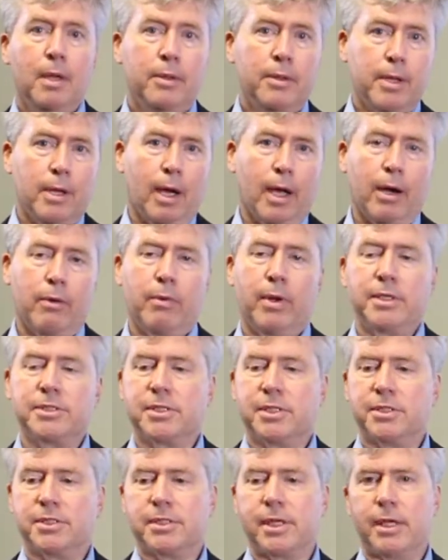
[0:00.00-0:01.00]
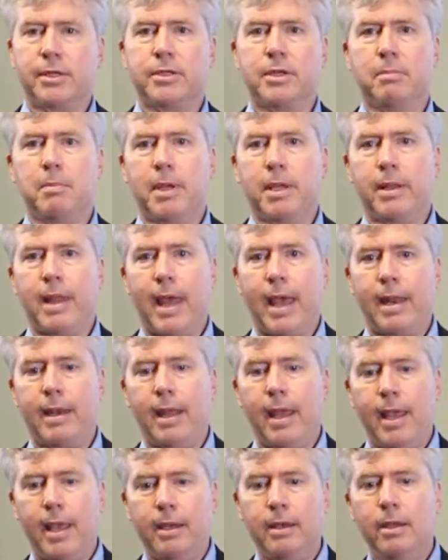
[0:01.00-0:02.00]
The IRS has said to me that,
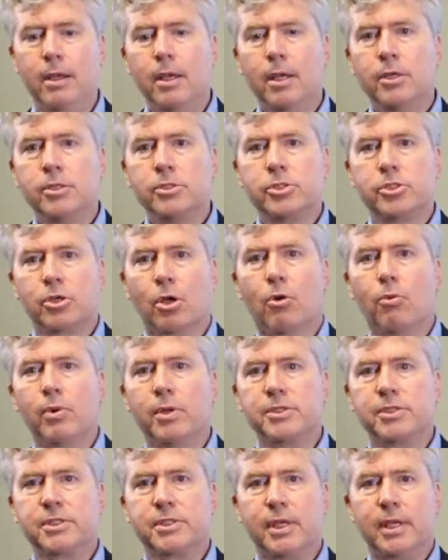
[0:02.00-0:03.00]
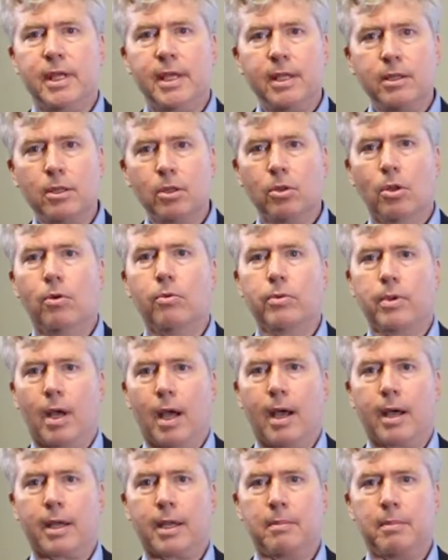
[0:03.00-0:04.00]
Ed, show us in the loan
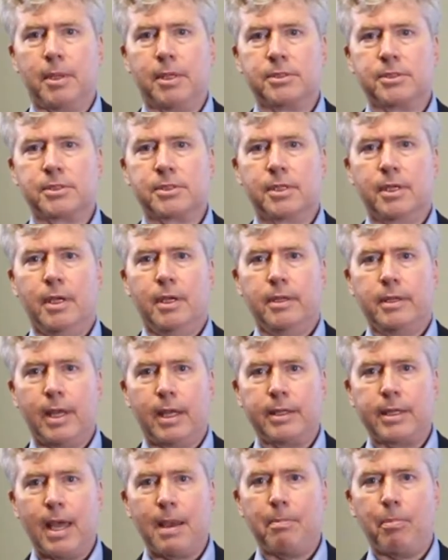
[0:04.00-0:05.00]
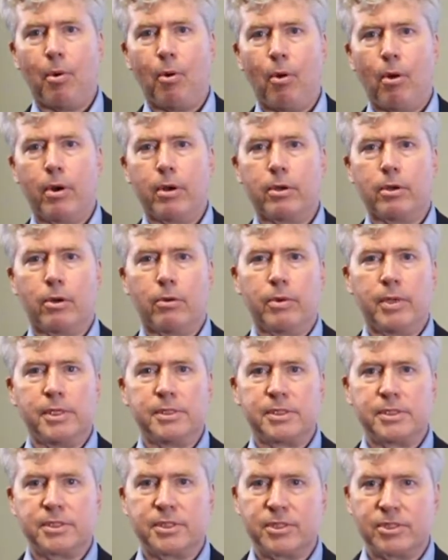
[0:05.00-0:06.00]
documents that that partner
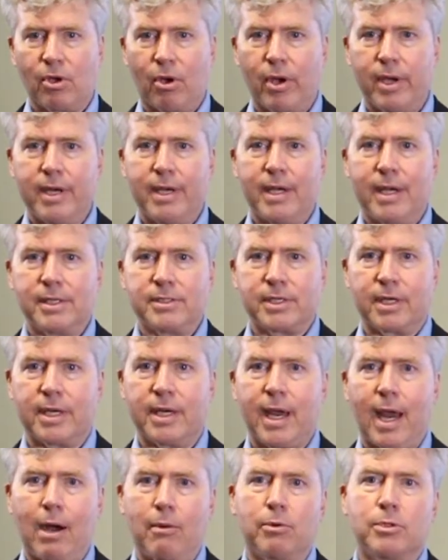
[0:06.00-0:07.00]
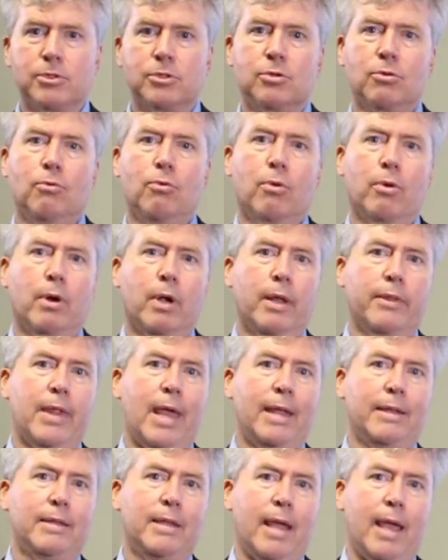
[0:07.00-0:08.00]
is signing as a guarantor on
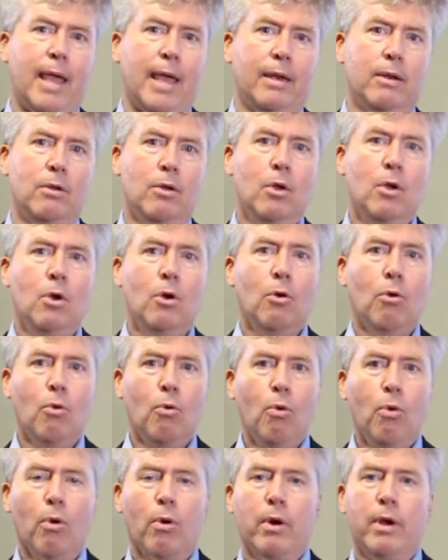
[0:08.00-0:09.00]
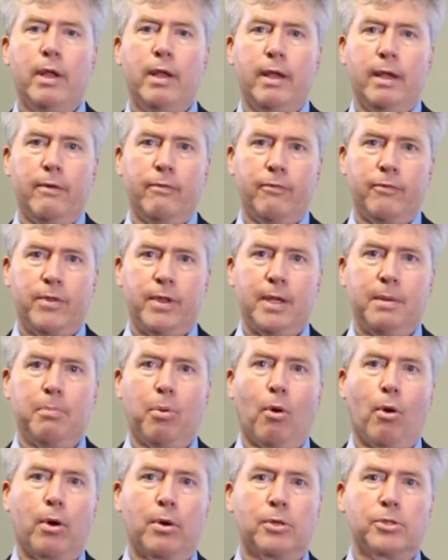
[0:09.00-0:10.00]
that debt, or if the
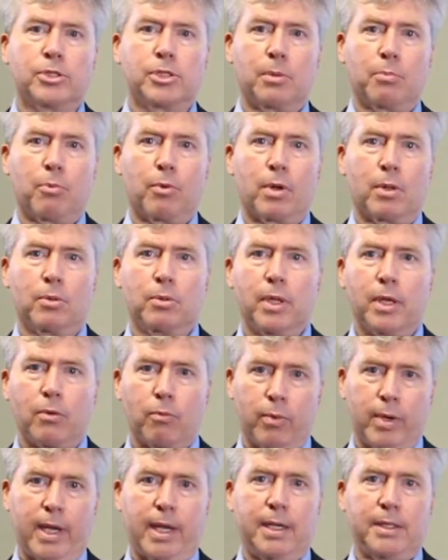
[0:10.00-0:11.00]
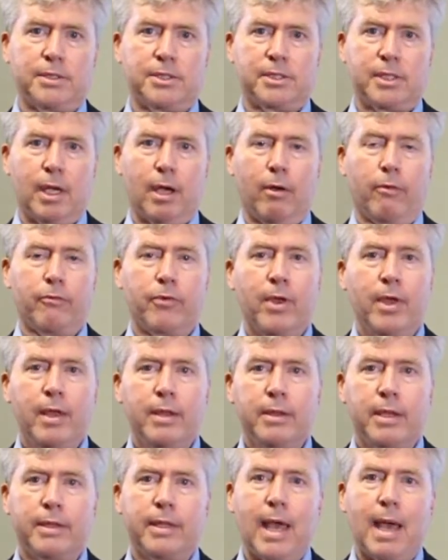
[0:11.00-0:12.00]
partnership were to liquidate itself,
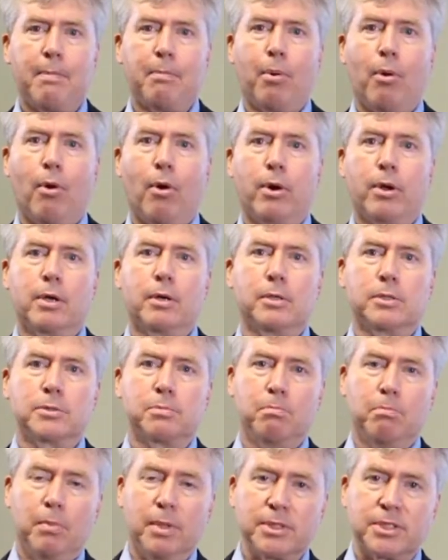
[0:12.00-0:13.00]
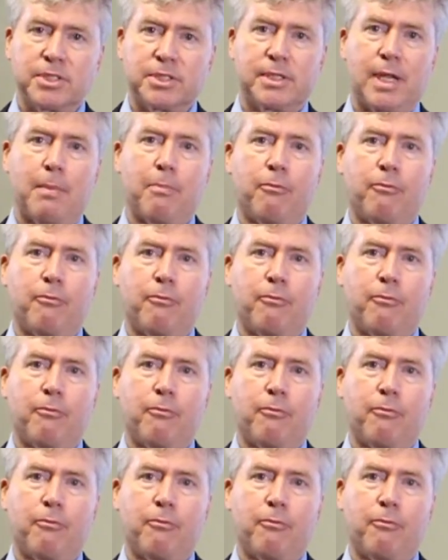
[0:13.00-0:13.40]
that partner must step